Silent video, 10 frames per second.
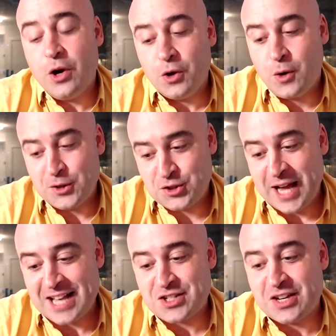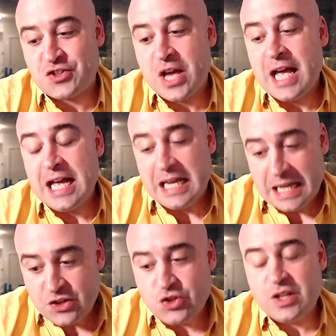real question to ask is